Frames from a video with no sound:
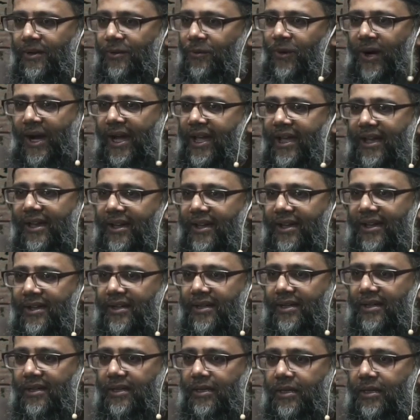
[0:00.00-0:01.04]
Why?
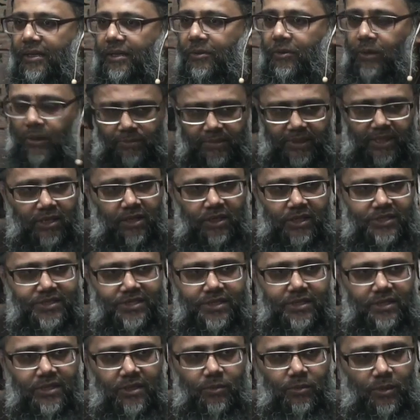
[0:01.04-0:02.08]
What,
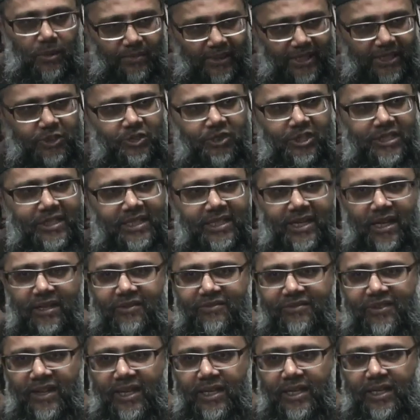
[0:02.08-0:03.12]
because we're being treated
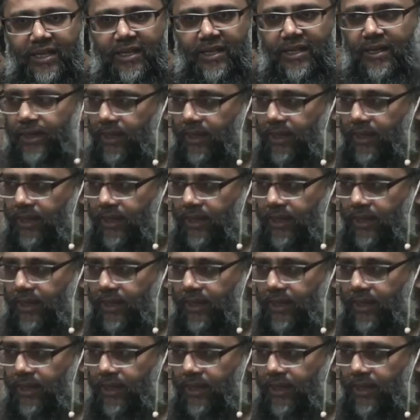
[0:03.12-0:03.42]
unfairly?